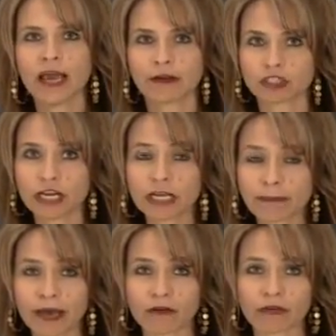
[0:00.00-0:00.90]

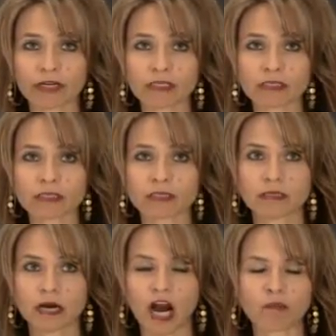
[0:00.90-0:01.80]
energetic boundaries
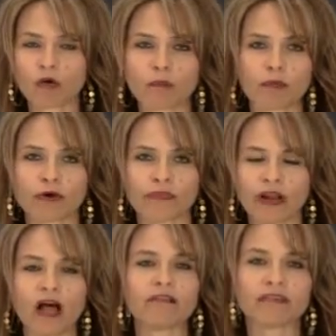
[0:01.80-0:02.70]
are more important
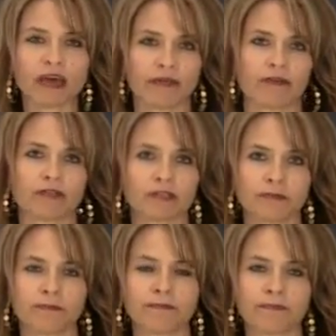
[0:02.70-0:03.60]
than all of the others.